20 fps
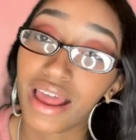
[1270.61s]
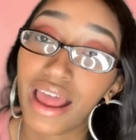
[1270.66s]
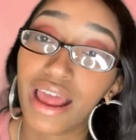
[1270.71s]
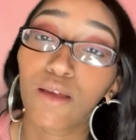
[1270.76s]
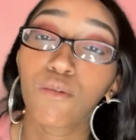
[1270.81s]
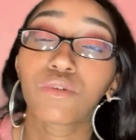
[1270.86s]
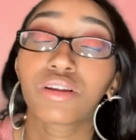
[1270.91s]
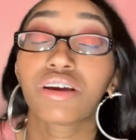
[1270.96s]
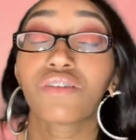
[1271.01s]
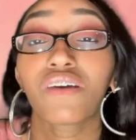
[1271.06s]

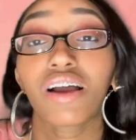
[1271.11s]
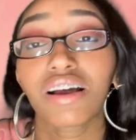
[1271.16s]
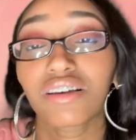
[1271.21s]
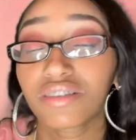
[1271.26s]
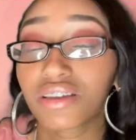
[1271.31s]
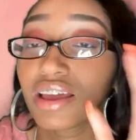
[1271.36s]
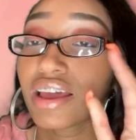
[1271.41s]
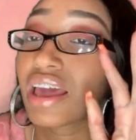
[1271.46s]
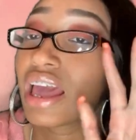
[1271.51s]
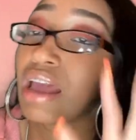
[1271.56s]
And whenever I
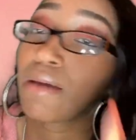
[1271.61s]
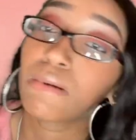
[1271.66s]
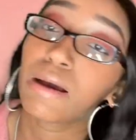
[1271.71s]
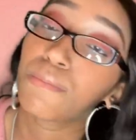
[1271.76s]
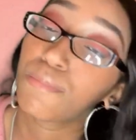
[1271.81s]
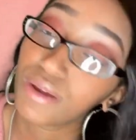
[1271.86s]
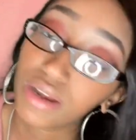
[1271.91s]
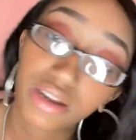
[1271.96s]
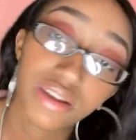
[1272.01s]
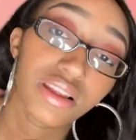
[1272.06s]
say it came out
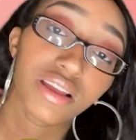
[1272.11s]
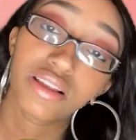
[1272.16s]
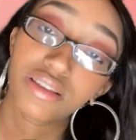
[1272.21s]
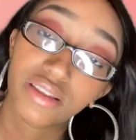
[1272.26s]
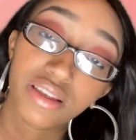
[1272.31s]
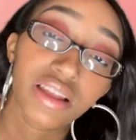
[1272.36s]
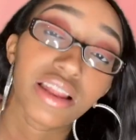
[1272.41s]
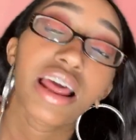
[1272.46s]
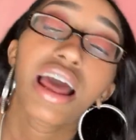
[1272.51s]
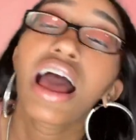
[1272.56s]
pretty
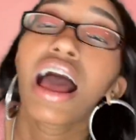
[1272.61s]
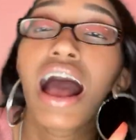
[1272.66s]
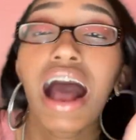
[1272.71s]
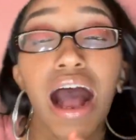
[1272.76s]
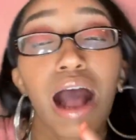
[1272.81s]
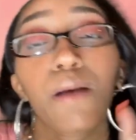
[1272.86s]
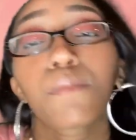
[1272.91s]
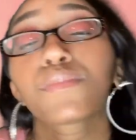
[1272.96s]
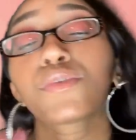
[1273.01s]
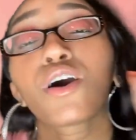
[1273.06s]
decent,
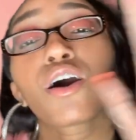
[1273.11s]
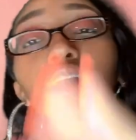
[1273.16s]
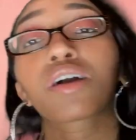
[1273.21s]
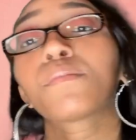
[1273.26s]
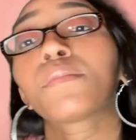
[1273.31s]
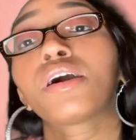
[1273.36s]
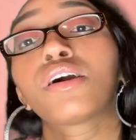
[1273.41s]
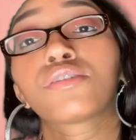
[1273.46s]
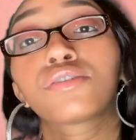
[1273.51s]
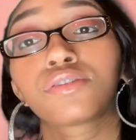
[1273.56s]
I'm talking
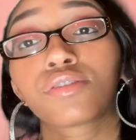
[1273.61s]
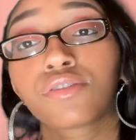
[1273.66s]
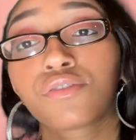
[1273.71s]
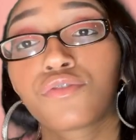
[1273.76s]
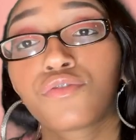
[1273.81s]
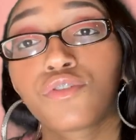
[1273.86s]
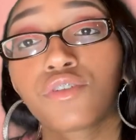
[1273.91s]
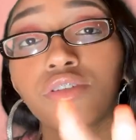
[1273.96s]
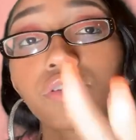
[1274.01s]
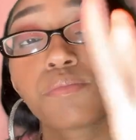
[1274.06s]
about
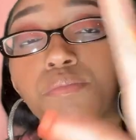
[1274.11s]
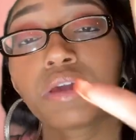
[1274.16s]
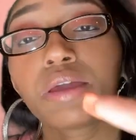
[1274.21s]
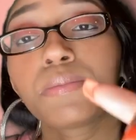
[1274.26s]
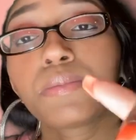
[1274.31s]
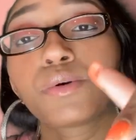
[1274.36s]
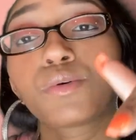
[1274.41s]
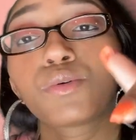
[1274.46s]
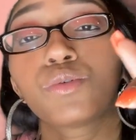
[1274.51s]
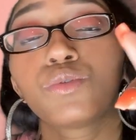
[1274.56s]
for the
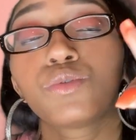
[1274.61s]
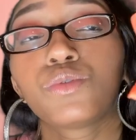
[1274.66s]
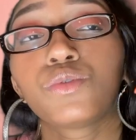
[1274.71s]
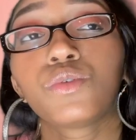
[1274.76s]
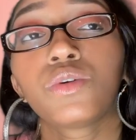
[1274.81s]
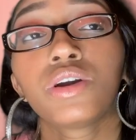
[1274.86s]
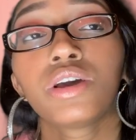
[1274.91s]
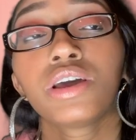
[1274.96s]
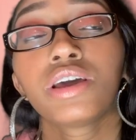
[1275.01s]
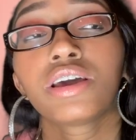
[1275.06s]
people who
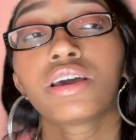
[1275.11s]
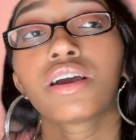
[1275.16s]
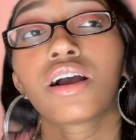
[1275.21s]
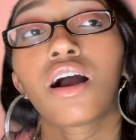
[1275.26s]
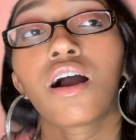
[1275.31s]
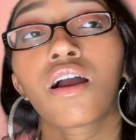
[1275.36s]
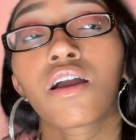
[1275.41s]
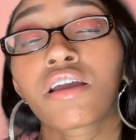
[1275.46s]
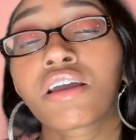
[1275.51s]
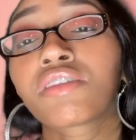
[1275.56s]

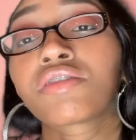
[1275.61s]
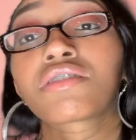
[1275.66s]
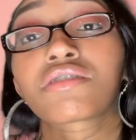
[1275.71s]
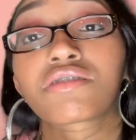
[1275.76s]
are in the